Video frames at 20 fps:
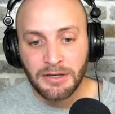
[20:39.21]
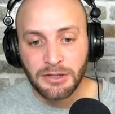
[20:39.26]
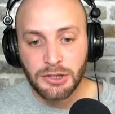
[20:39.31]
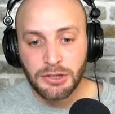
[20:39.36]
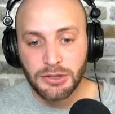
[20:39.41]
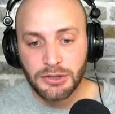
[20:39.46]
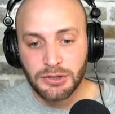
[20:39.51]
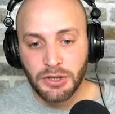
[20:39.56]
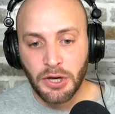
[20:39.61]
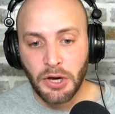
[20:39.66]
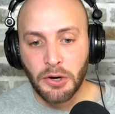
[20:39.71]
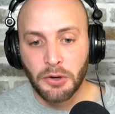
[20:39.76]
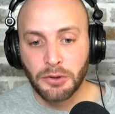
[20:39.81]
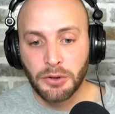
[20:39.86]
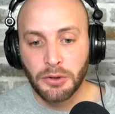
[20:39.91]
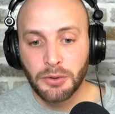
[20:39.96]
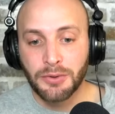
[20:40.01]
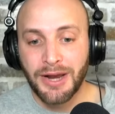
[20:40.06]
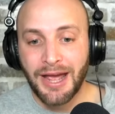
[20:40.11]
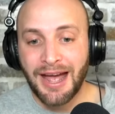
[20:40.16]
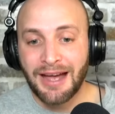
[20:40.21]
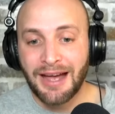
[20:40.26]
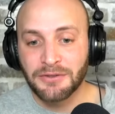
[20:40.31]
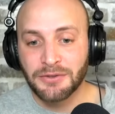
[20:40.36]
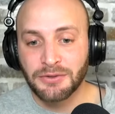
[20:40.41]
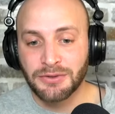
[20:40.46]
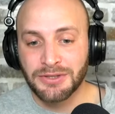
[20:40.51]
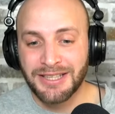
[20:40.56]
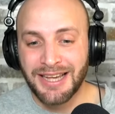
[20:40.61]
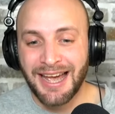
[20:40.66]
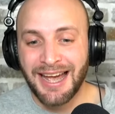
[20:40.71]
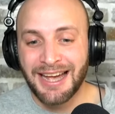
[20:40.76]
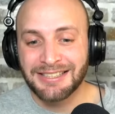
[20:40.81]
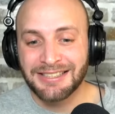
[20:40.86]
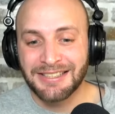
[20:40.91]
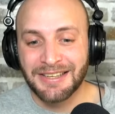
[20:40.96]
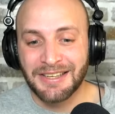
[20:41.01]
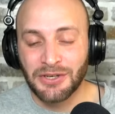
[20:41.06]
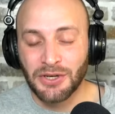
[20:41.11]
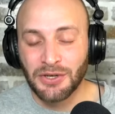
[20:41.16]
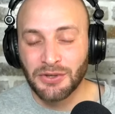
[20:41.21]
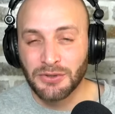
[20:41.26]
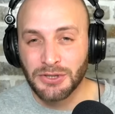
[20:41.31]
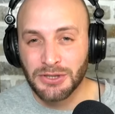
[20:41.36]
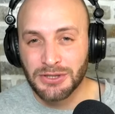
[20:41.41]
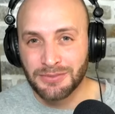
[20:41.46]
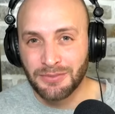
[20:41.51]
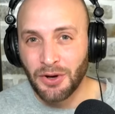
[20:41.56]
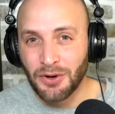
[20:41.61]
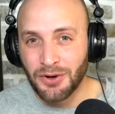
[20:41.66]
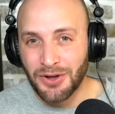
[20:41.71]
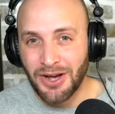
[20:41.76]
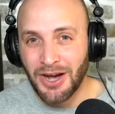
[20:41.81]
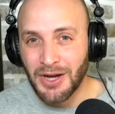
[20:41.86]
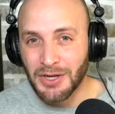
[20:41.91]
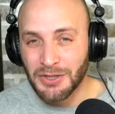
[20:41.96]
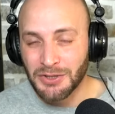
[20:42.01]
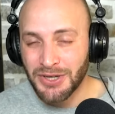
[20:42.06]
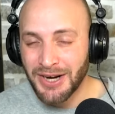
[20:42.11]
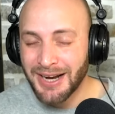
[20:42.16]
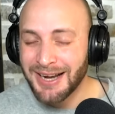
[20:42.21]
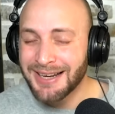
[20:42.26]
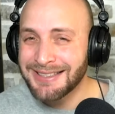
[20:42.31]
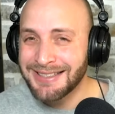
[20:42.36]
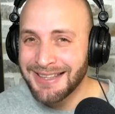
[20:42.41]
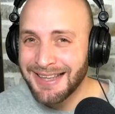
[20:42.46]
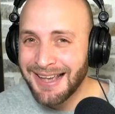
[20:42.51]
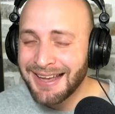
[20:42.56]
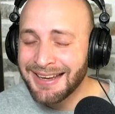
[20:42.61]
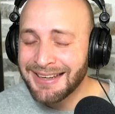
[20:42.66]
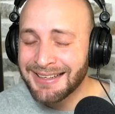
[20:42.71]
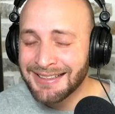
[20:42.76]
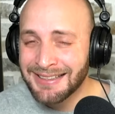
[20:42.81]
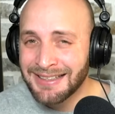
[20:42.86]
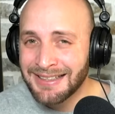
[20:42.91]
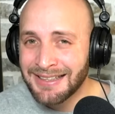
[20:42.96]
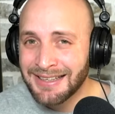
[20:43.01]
So you would have to attach like another small contract to that.